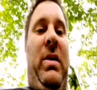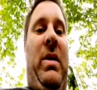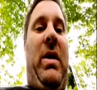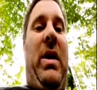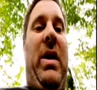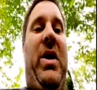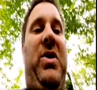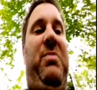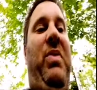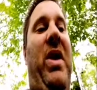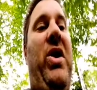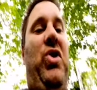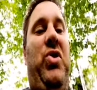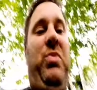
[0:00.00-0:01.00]
And
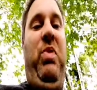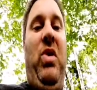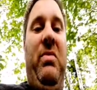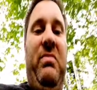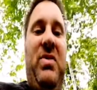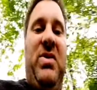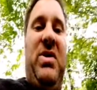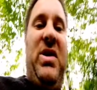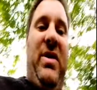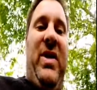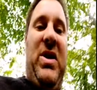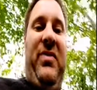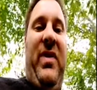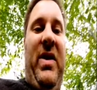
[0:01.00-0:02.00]
he just put, "Steve
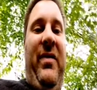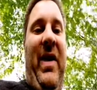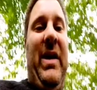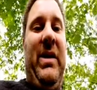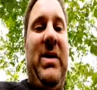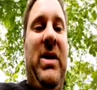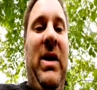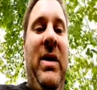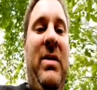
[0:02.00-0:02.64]
HV, thanks,